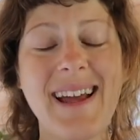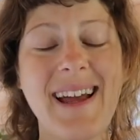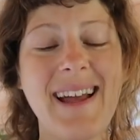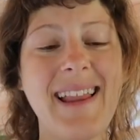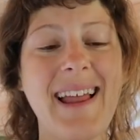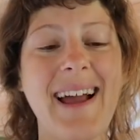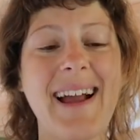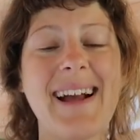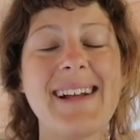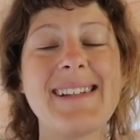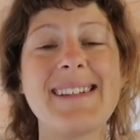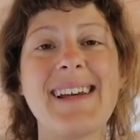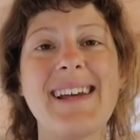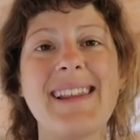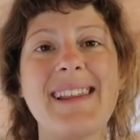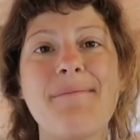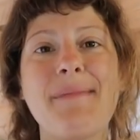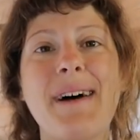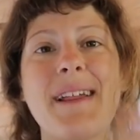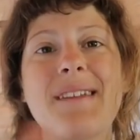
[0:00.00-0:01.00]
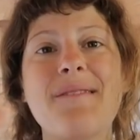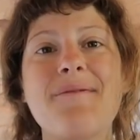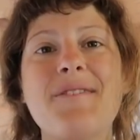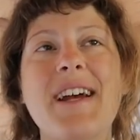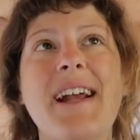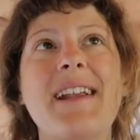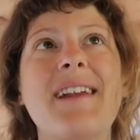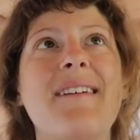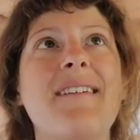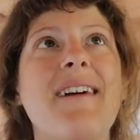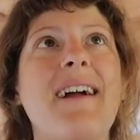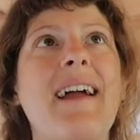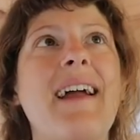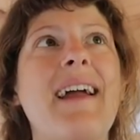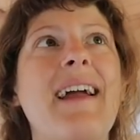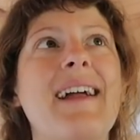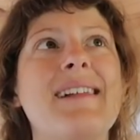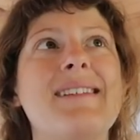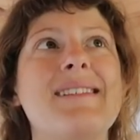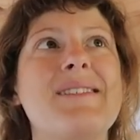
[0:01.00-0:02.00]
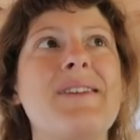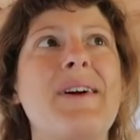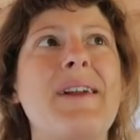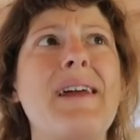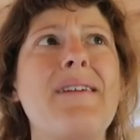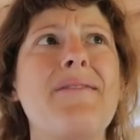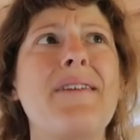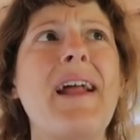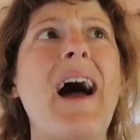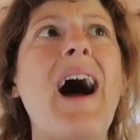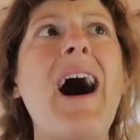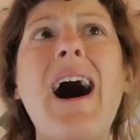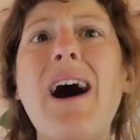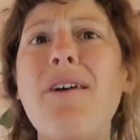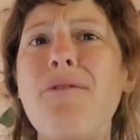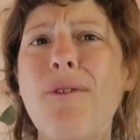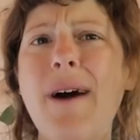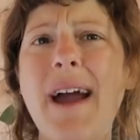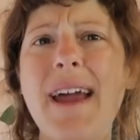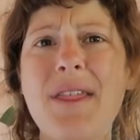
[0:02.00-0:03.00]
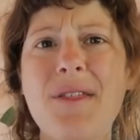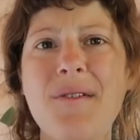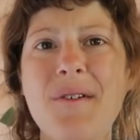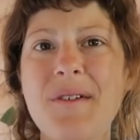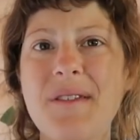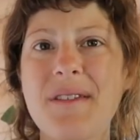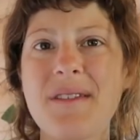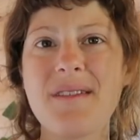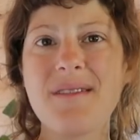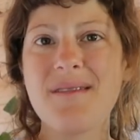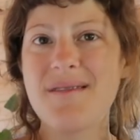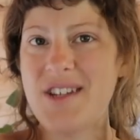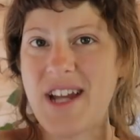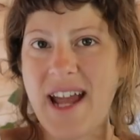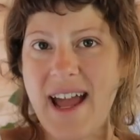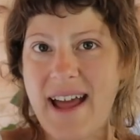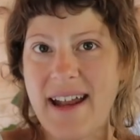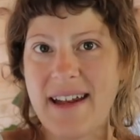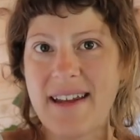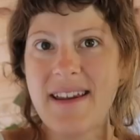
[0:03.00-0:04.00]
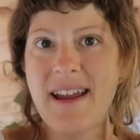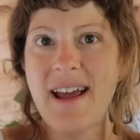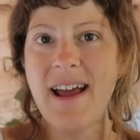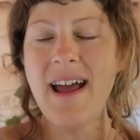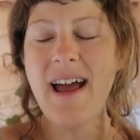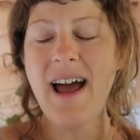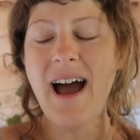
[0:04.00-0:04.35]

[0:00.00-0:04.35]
And like I said, the month of January, it's not even halfway through Jan.